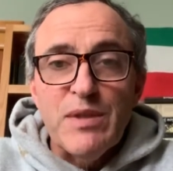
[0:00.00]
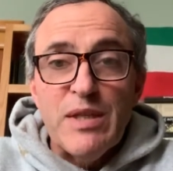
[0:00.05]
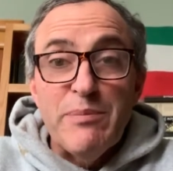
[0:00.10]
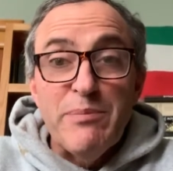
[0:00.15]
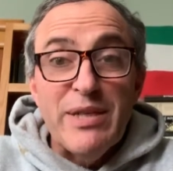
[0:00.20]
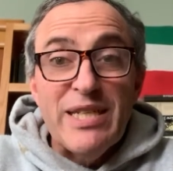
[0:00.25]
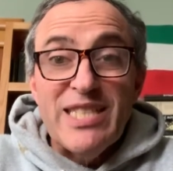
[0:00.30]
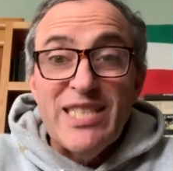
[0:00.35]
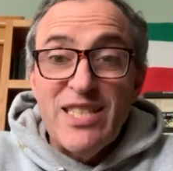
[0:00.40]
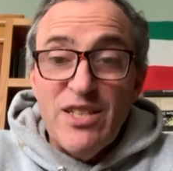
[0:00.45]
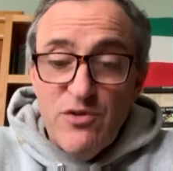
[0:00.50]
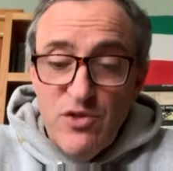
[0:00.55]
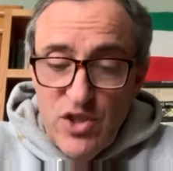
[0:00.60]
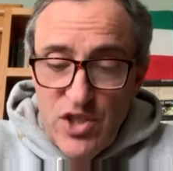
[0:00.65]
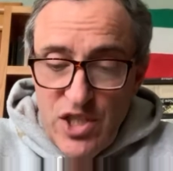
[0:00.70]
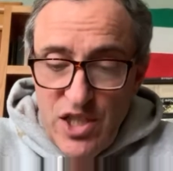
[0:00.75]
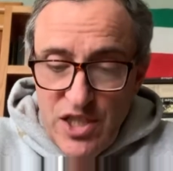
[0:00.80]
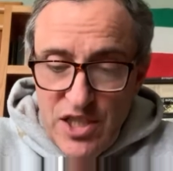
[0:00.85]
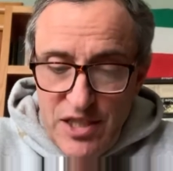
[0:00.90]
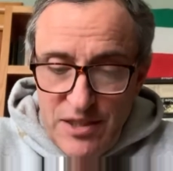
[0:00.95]
But he's never
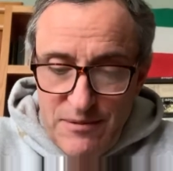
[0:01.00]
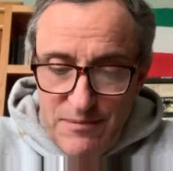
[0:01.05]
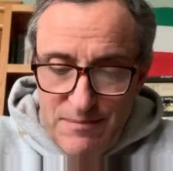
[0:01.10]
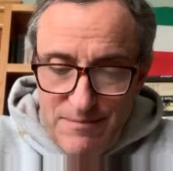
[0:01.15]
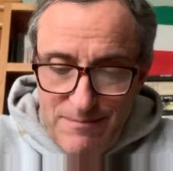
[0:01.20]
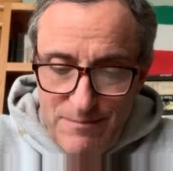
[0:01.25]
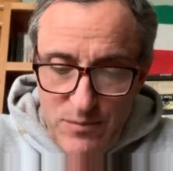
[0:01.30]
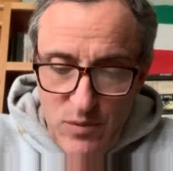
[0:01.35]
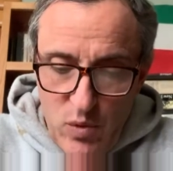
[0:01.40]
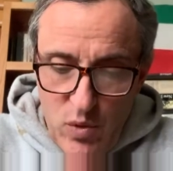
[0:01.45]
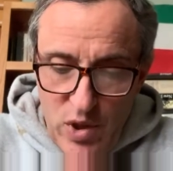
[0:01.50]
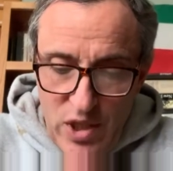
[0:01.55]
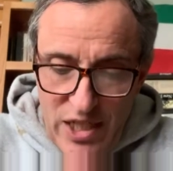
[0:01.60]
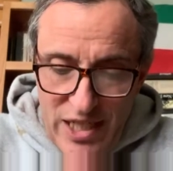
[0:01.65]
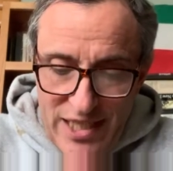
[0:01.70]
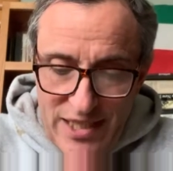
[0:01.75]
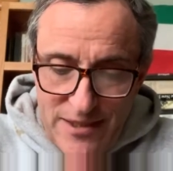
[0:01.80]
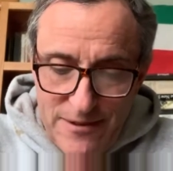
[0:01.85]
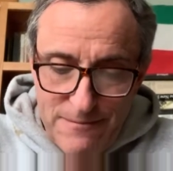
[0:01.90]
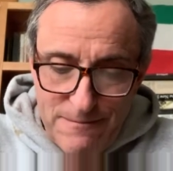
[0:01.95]
done it.
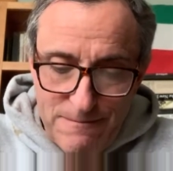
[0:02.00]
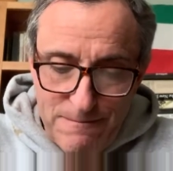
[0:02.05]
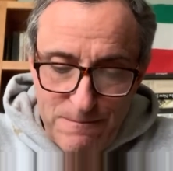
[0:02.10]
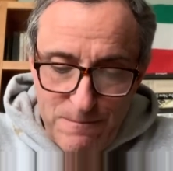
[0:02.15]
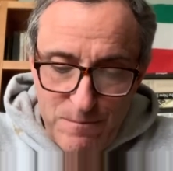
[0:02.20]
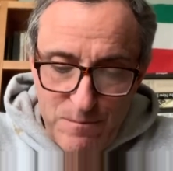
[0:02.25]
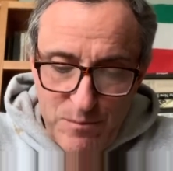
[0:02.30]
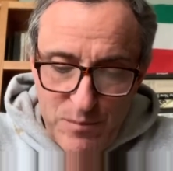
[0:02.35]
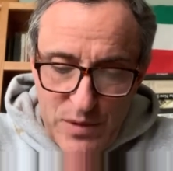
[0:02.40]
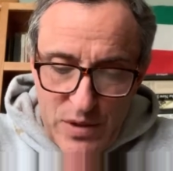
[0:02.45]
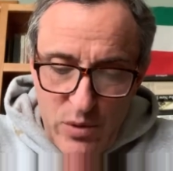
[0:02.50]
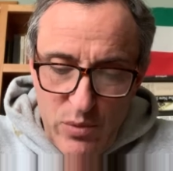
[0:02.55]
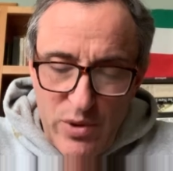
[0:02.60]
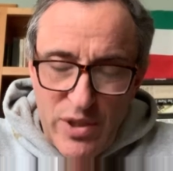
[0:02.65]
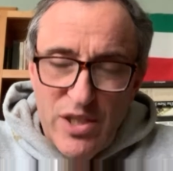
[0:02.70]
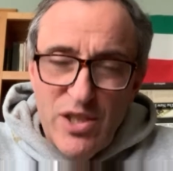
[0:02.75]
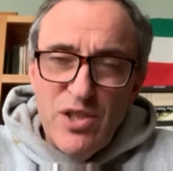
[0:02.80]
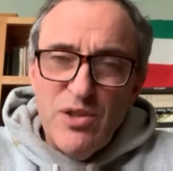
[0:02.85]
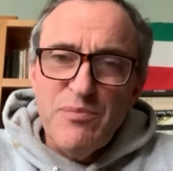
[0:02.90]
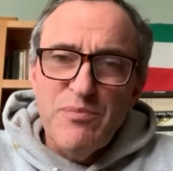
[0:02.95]
Why?
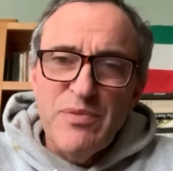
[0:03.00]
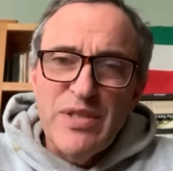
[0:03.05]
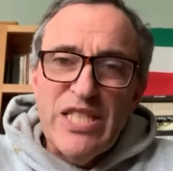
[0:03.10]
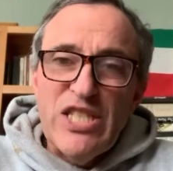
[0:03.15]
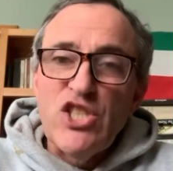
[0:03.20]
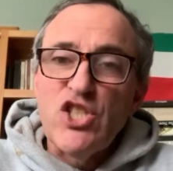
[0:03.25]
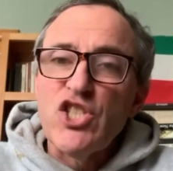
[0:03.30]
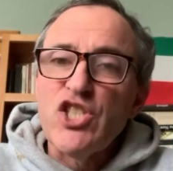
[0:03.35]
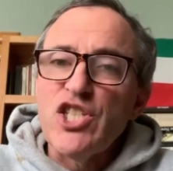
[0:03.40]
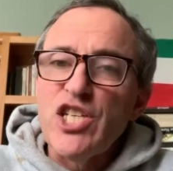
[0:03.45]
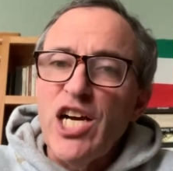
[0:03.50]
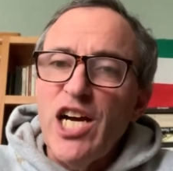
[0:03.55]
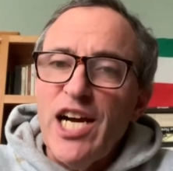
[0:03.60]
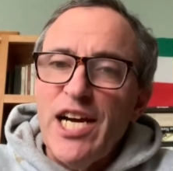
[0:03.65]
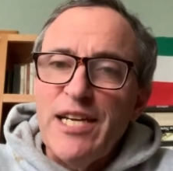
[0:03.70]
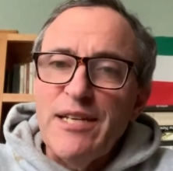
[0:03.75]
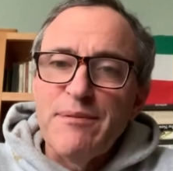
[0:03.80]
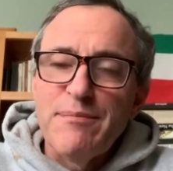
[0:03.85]
Well, he's shy.